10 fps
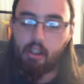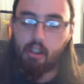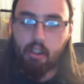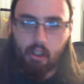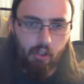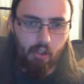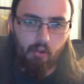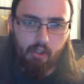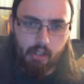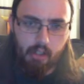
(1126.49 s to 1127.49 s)

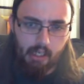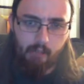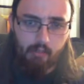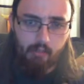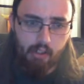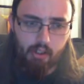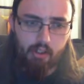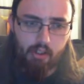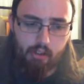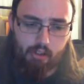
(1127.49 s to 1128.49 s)
Huge game
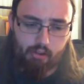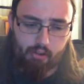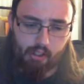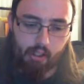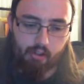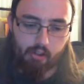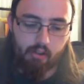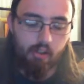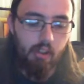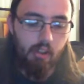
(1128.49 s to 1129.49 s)
changer.
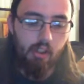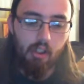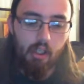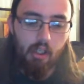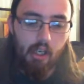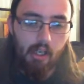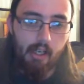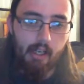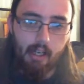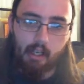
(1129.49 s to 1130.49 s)

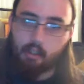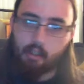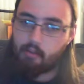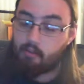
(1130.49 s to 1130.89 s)
And.